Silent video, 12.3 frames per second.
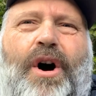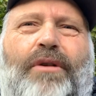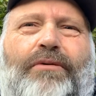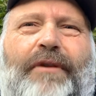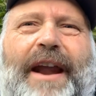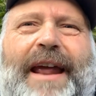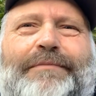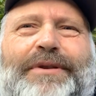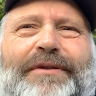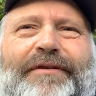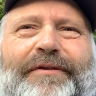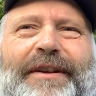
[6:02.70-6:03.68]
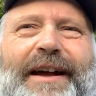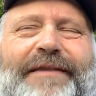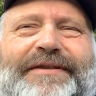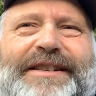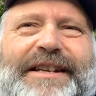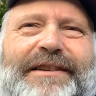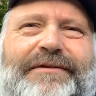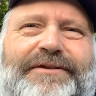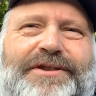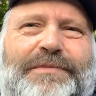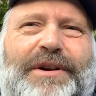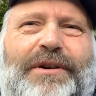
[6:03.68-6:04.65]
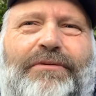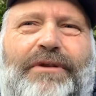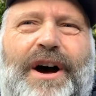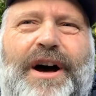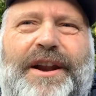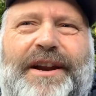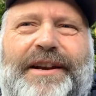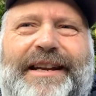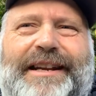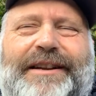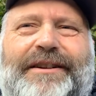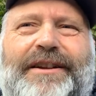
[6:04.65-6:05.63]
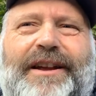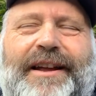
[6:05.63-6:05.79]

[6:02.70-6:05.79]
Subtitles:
ran beautifully. I've seen Jamil run, and Ian,